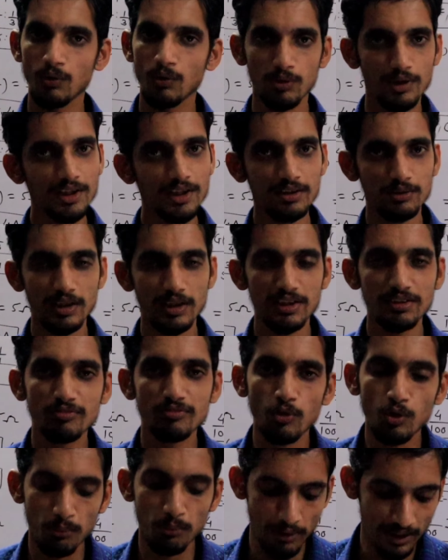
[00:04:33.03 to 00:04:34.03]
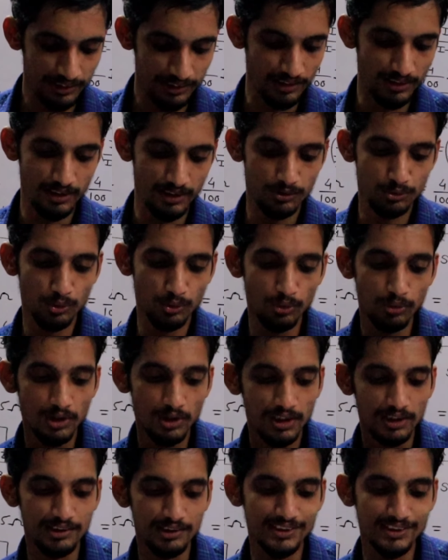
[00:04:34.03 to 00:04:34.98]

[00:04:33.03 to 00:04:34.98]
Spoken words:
Okay, that is 4 by 3. So